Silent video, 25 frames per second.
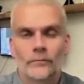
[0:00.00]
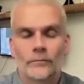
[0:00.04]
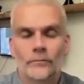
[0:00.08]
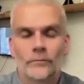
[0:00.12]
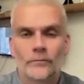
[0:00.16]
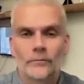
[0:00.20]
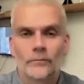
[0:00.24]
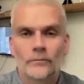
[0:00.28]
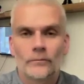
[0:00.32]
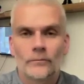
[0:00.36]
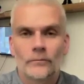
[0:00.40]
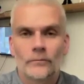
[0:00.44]

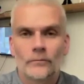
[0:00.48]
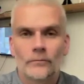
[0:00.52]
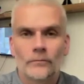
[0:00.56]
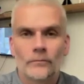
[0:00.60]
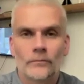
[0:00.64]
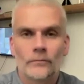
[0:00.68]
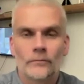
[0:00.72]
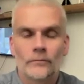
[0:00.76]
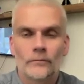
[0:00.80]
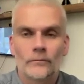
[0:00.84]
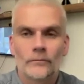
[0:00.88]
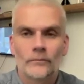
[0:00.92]

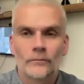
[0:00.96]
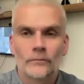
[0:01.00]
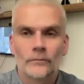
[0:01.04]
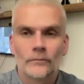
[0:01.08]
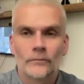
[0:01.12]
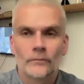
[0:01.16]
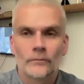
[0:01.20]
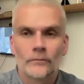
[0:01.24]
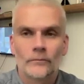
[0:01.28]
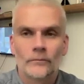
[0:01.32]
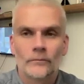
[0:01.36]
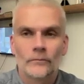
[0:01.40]

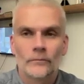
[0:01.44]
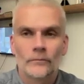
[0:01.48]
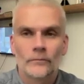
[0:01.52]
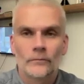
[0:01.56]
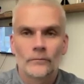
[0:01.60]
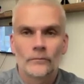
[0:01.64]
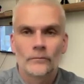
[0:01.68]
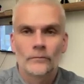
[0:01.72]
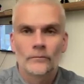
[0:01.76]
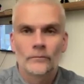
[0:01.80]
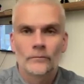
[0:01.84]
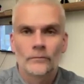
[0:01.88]

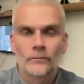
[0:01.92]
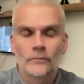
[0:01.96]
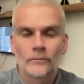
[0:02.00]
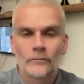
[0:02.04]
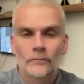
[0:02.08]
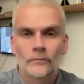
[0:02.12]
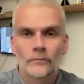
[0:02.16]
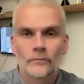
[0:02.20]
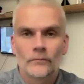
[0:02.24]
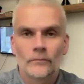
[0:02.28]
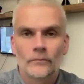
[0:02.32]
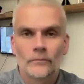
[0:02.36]

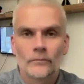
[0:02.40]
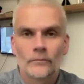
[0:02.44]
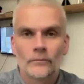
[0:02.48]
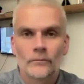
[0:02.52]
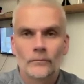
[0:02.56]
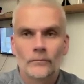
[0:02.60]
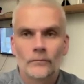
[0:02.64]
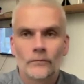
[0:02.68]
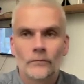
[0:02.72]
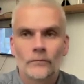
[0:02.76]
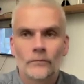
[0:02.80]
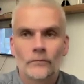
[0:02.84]

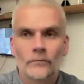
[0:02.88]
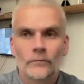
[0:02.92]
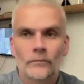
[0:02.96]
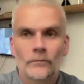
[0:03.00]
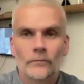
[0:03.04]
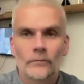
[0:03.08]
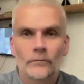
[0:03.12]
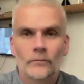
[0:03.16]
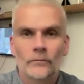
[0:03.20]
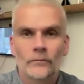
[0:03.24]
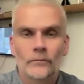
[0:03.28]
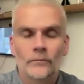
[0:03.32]

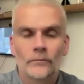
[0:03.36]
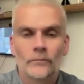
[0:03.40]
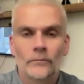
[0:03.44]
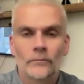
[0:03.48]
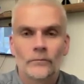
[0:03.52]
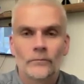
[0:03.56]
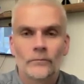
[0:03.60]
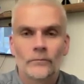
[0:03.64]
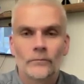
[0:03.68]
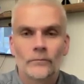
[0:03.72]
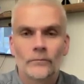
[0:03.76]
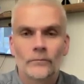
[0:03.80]

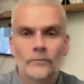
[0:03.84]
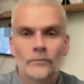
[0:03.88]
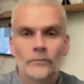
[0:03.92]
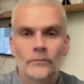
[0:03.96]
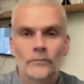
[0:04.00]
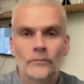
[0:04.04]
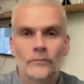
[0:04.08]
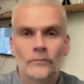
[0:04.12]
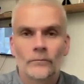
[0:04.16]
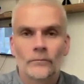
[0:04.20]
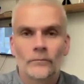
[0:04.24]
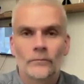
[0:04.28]

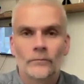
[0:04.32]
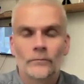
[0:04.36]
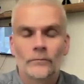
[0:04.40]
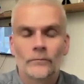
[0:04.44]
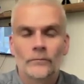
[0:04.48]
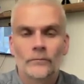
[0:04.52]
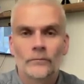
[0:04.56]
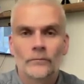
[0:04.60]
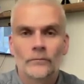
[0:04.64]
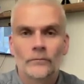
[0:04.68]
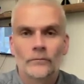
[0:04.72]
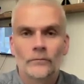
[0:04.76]

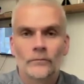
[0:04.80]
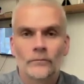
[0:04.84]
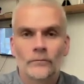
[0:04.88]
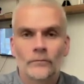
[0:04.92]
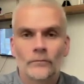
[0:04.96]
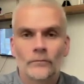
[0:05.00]
(not speaking)